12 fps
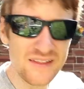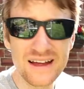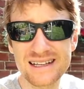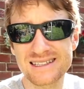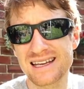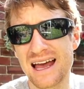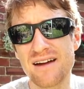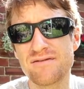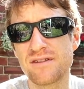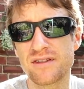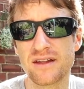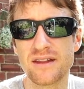that's
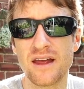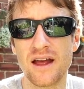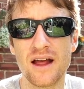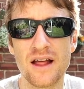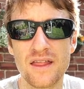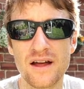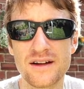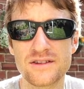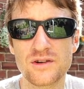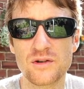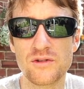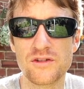everything that I
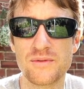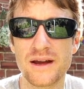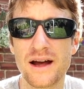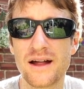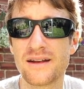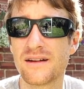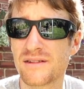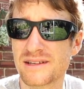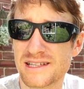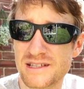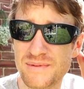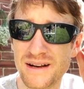took with me. I know
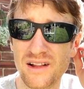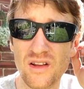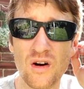this has been a